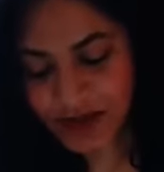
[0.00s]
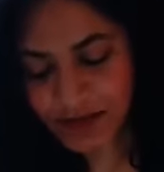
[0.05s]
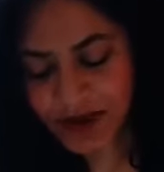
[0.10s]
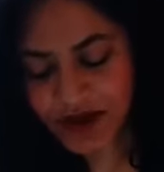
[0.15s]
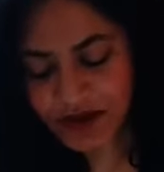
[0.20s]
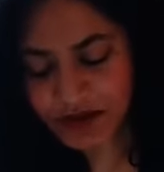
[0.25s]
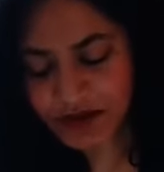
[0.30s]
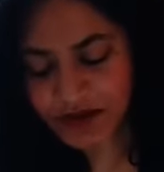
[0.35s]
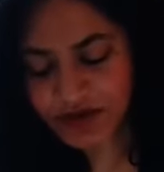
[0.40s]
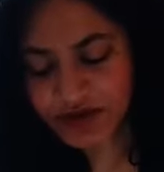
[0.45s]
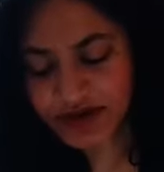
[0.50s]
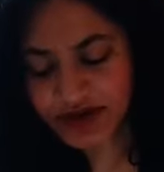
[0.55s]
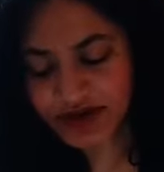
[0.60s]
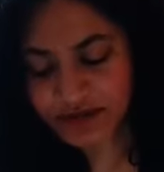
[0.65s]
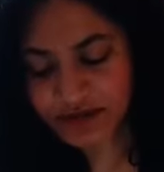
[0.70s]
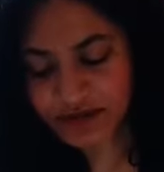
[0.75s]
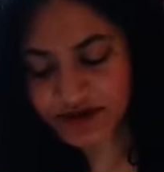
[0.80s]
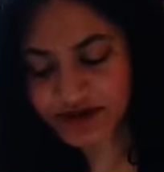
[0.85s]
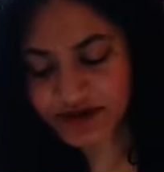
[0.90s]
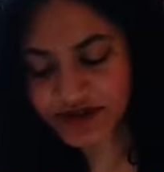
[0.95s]
my own
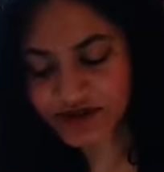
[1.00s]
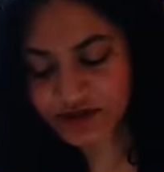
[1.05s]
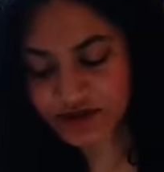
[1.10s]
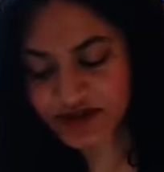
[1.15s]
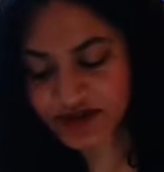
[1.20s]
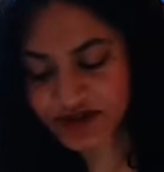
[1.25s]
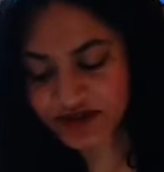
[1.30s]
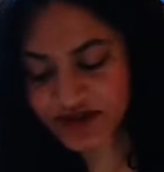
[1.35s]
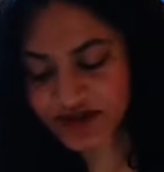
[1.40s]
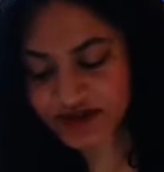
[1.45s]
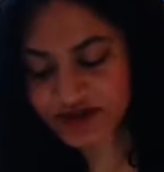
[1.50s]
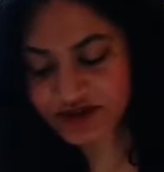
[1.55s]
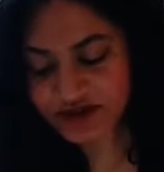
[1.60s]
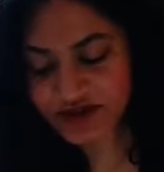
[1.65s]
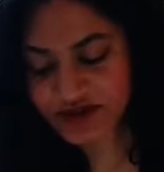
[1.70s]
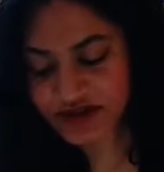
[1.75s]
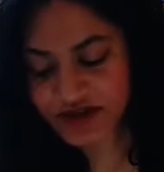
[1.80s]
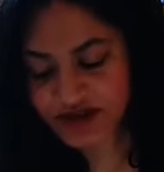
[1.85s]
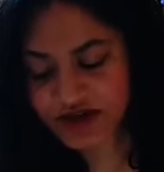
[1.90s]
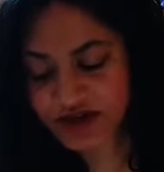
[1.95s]
creative pursuits have
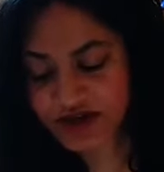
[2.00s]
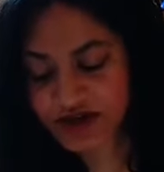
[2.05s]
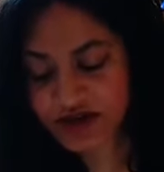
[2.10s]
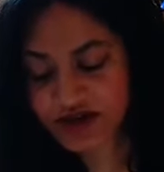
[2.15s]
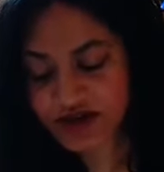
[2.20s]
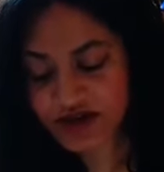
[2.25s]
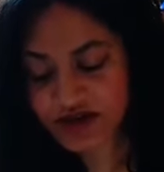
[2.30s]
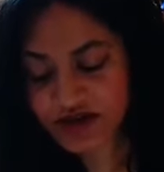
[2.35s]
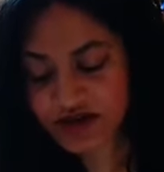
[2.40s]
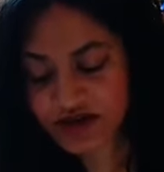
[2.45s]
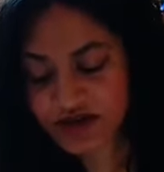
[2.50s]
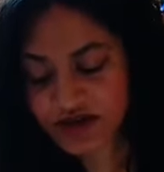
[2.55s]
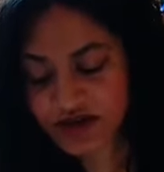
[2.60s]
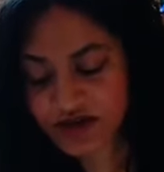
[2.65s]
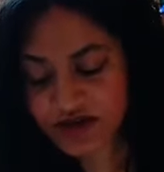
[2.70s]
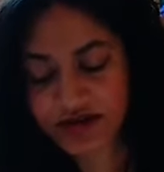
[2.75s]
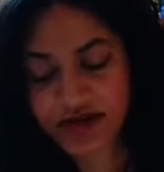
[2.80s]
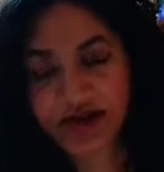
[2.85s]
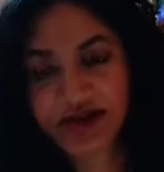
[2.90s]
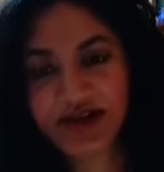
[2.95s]
actually
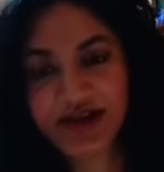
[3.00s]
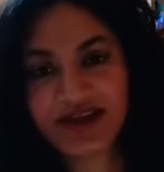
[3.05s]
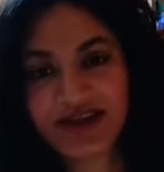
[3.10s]
really